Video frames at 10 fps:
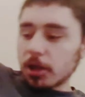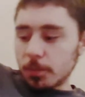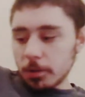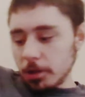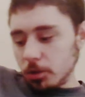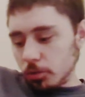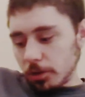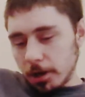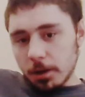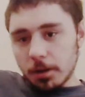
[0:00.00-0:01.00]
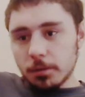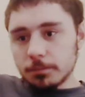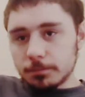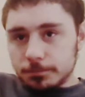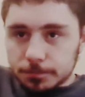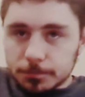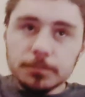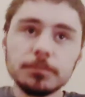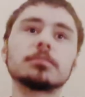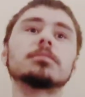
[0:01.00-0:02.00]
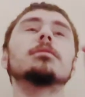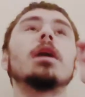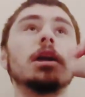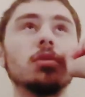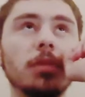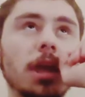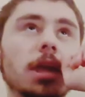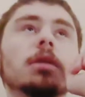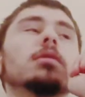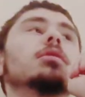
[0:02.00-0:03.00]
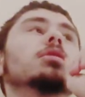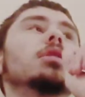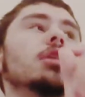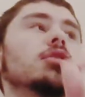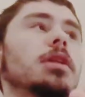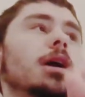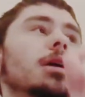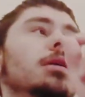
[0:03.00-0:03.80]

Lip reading: Brownlee who said, I'll use a Logitech